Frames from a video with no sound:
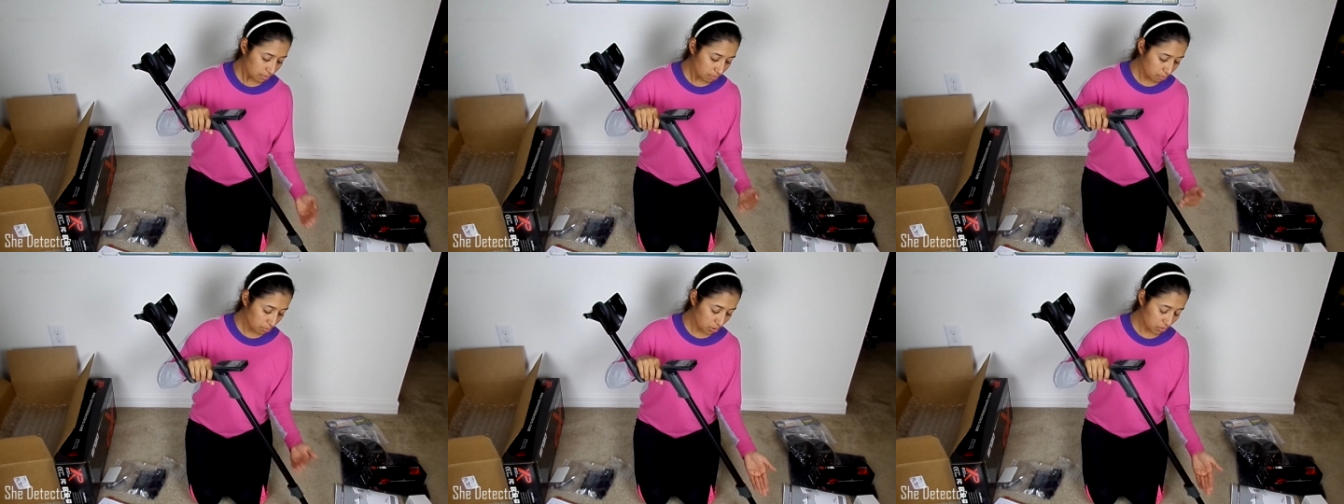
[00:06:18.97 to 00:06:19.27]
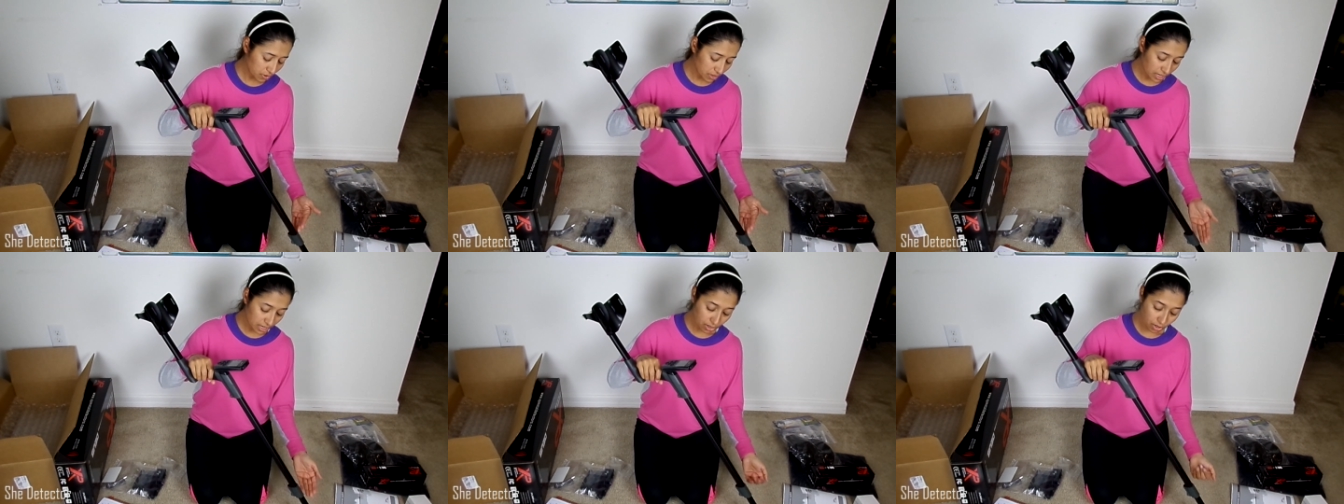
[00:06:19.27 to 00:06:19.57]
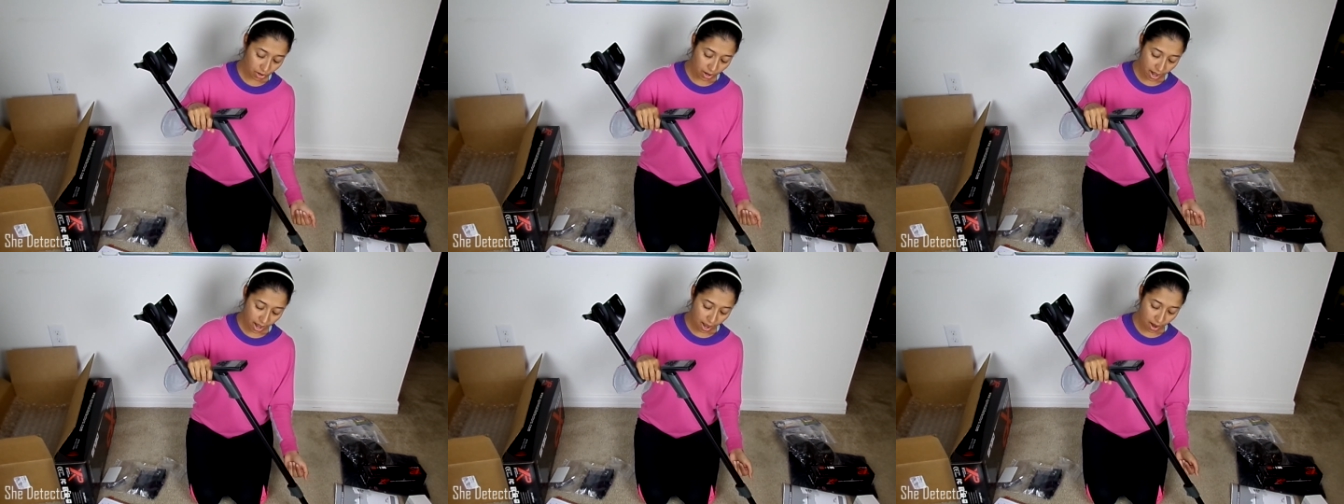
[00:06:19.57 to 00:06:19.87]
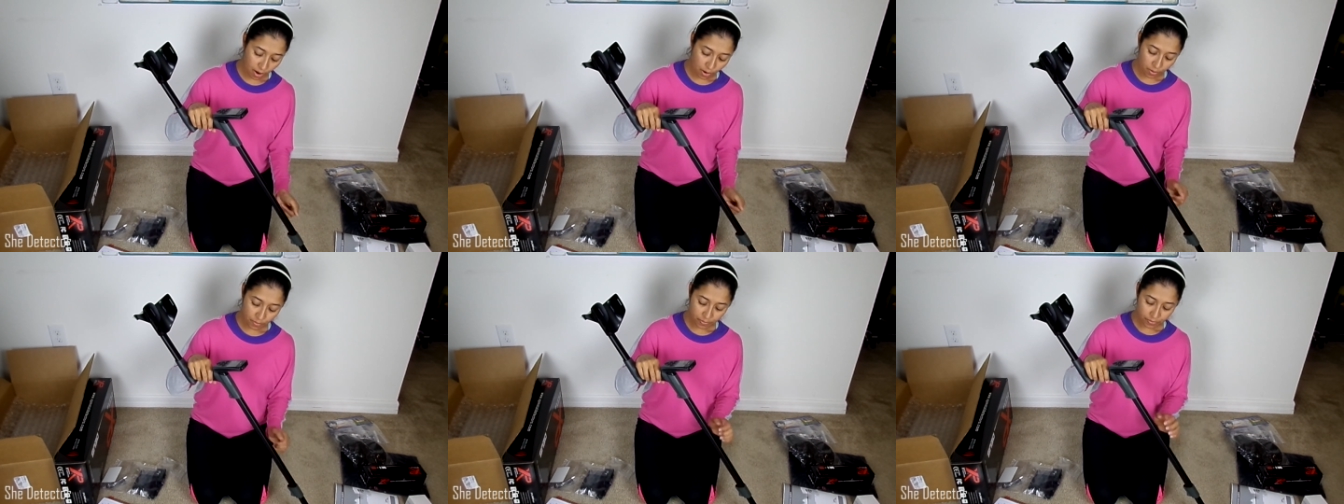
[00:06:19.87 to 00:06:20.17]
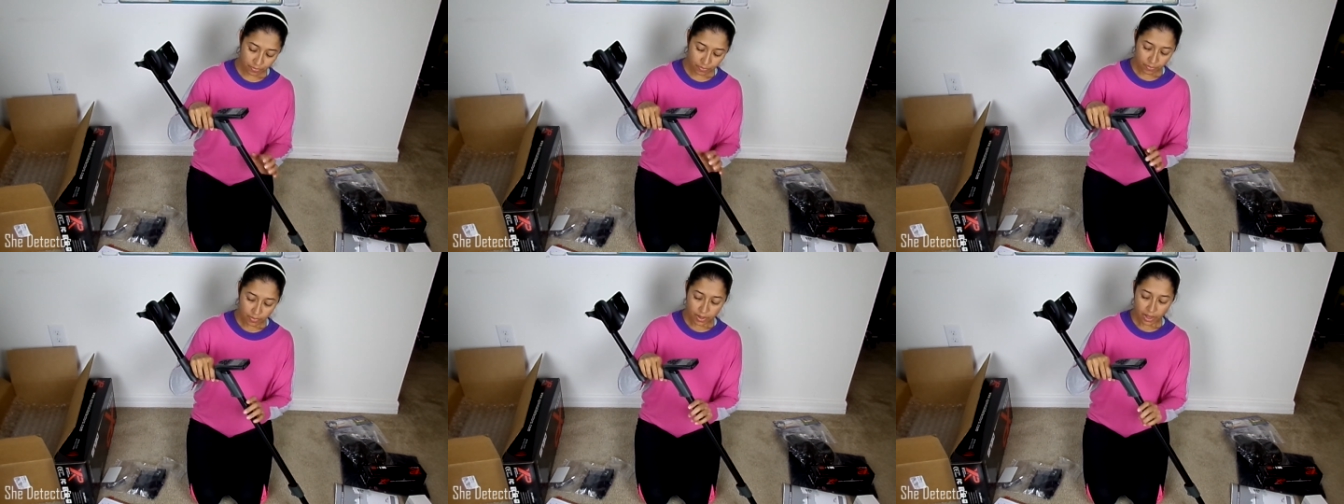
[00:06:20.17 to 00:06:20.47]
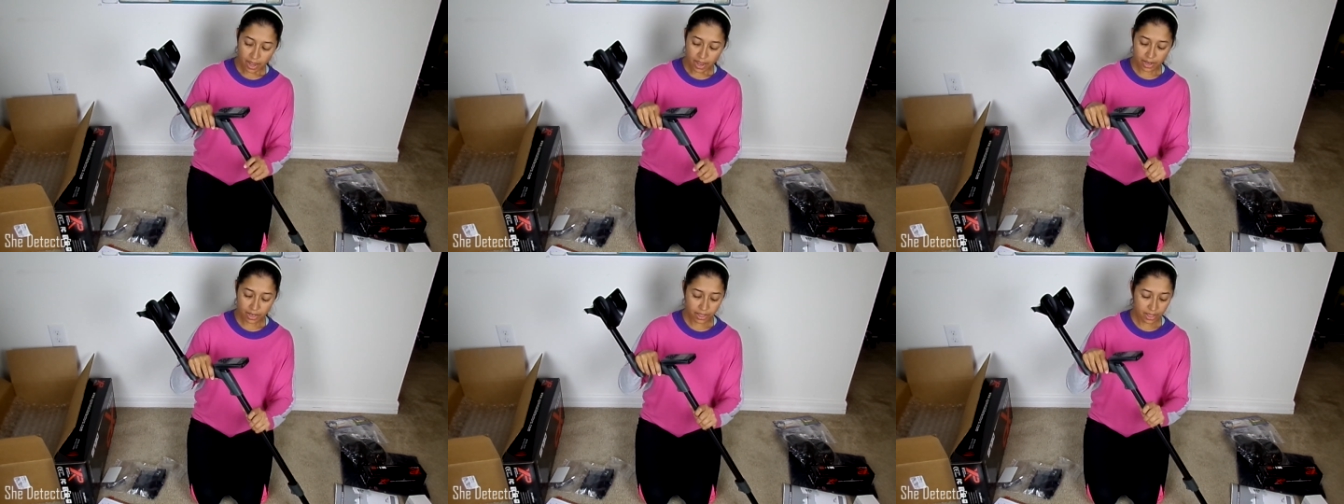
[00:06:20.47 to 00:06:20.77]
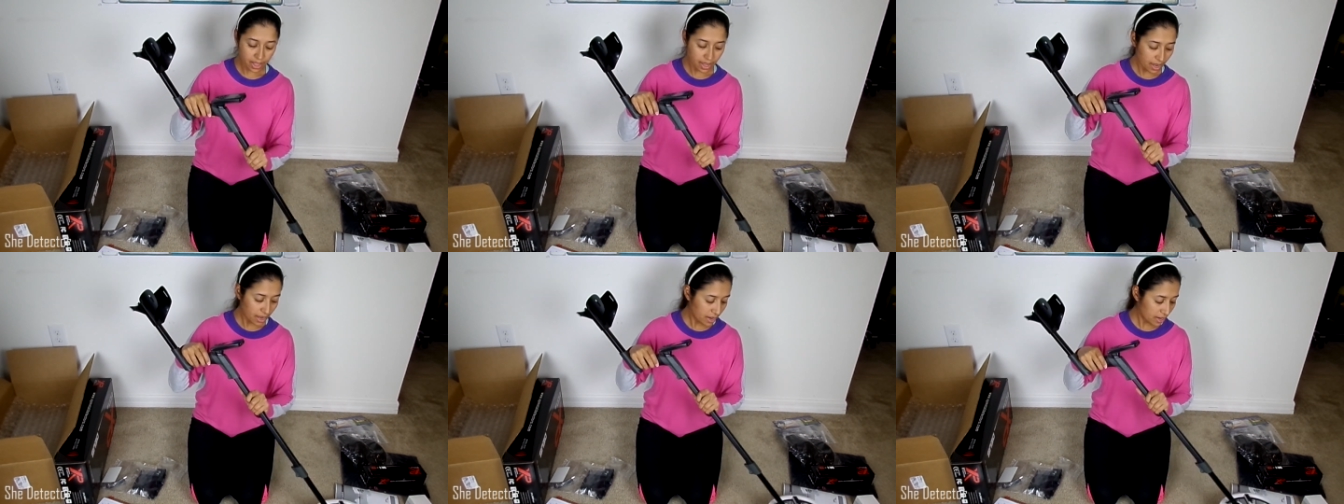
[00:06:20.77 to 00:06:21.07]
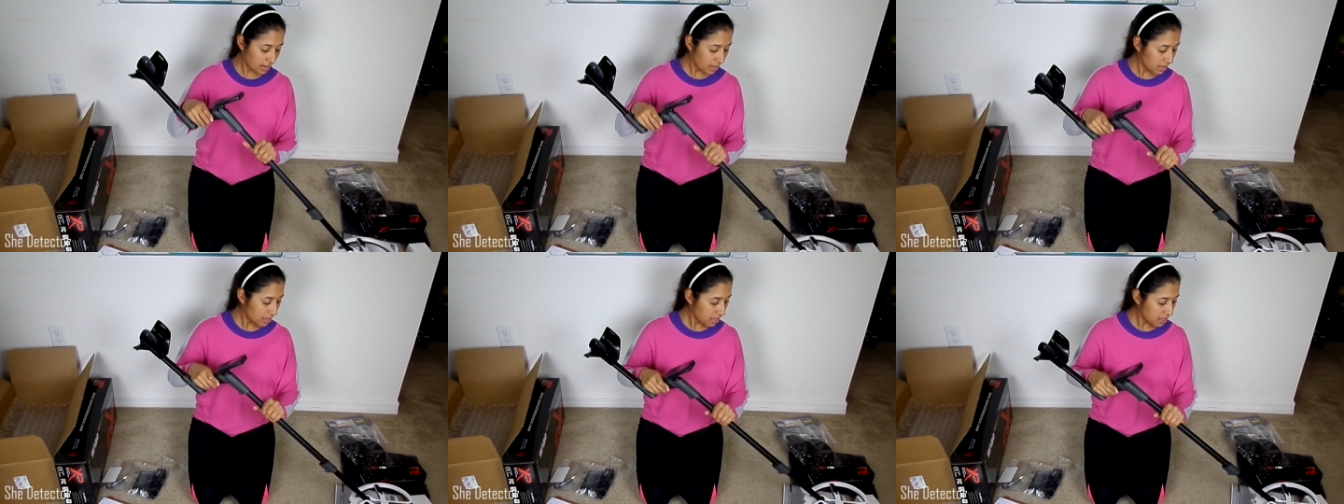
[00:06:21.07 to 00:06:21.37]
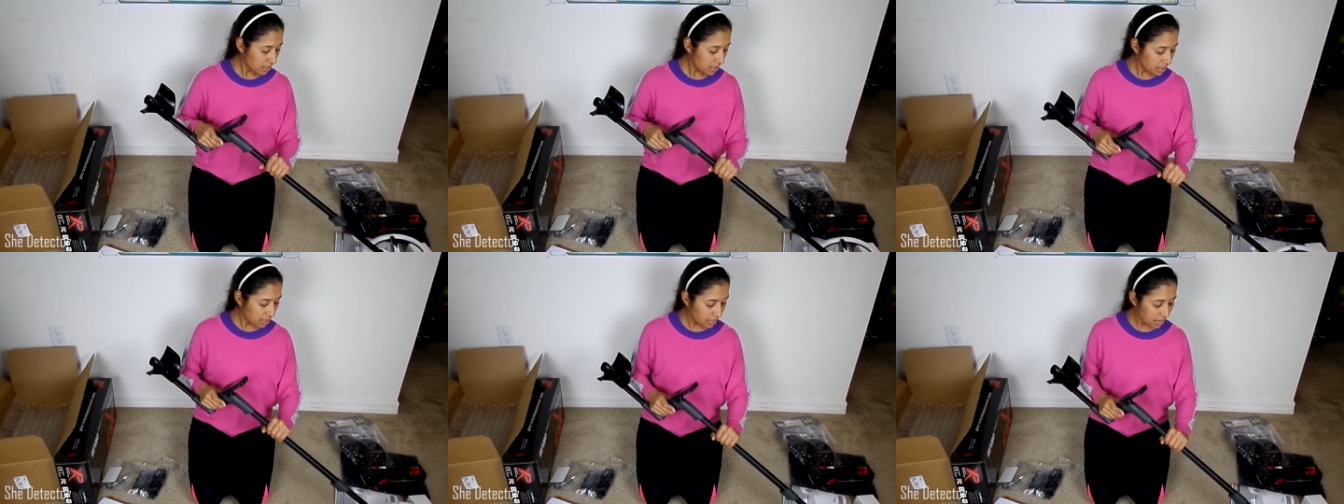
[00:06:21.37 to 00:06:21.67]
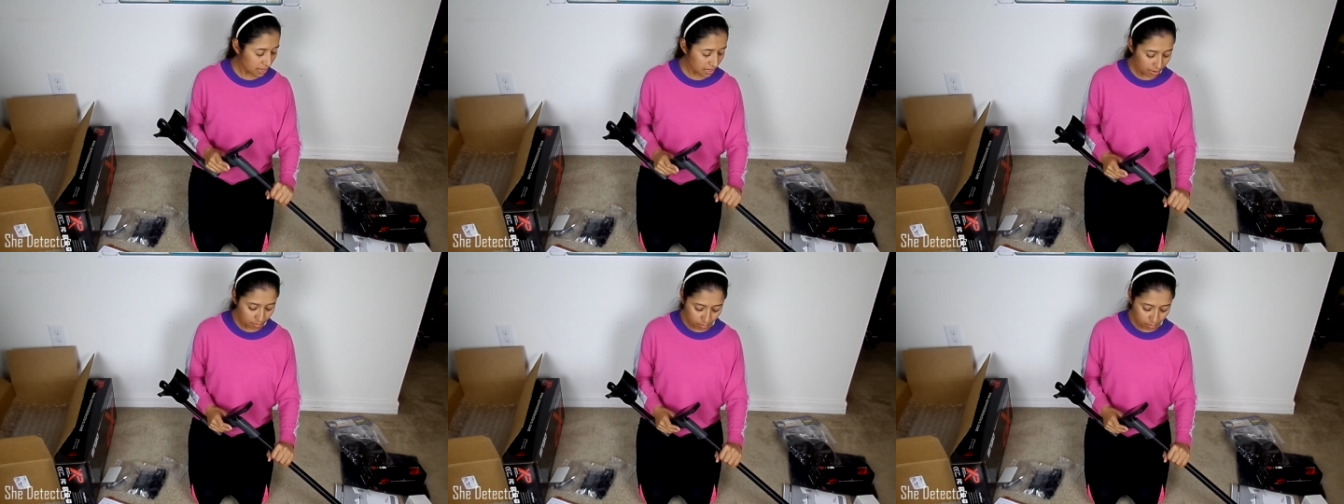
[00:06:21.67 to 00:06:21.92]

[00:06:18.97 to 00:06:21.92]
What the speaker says: move it in or out. And then the